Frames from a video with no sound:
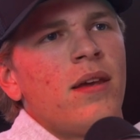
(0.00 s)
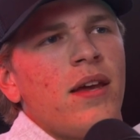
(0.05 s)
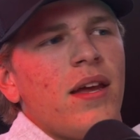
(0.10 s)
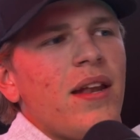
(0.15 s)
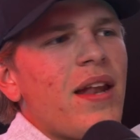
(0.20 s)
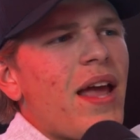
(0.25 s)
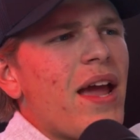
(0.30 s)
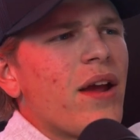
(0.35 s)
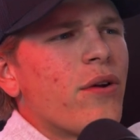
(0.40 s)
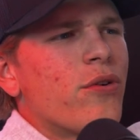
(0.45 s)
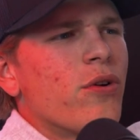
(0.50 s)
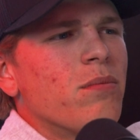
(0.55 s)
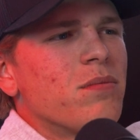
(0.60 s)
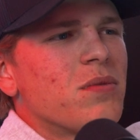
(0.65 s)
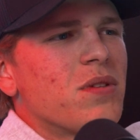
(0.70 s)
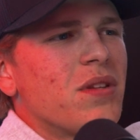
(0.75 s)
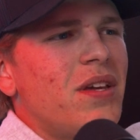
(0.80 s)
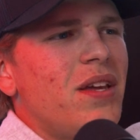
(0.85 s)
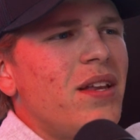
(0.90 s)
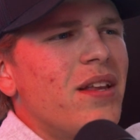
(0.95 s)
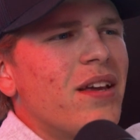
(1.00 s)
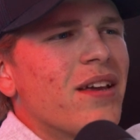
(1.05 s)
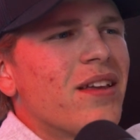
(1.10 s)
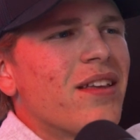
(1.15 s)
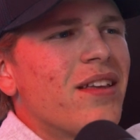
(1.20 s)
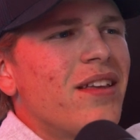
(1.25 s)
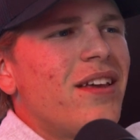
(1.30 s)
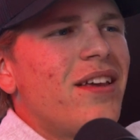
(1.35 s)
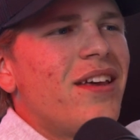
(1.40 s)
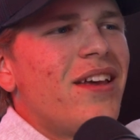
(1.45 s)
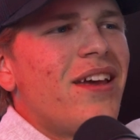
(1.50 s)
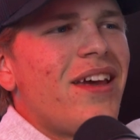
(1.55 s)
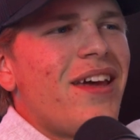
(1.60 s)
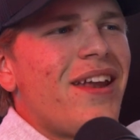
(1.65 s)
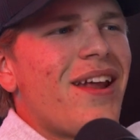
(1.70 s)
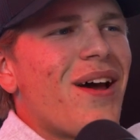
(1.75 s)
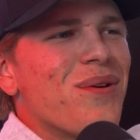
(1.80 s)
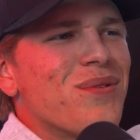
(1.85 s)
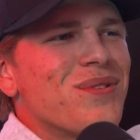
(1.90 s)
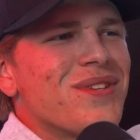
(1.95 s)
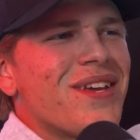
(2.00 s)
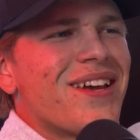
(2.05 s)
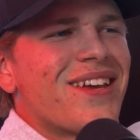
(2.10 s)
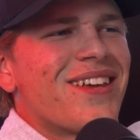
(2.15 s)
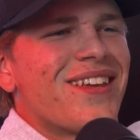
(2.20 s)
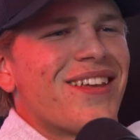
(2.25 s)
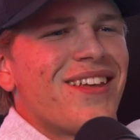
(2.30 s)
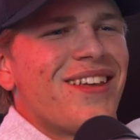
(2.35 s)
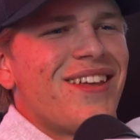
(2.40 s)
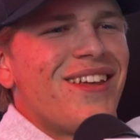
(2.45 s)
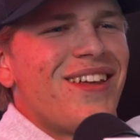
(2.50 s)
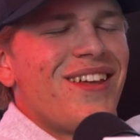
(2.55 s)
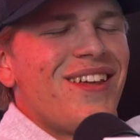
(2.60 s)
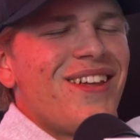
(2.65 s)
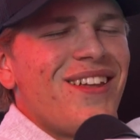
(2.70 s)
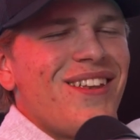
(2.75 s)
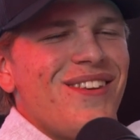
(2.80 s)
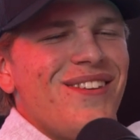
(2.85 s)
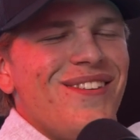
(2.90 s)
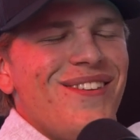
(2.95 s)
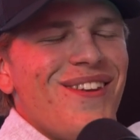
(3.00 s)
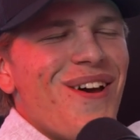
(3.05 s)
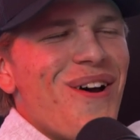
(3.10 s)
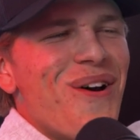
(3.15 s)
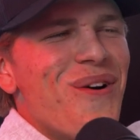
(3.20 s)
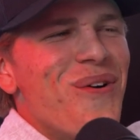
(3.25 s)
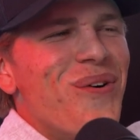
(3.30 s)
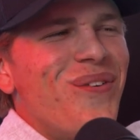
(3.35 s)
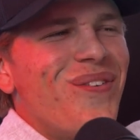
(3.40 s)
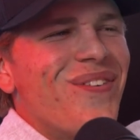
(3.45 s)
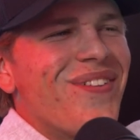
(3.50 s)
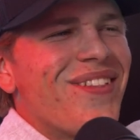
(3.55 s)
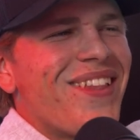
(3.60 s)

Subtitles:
and Ankrum's leading, and I was like, no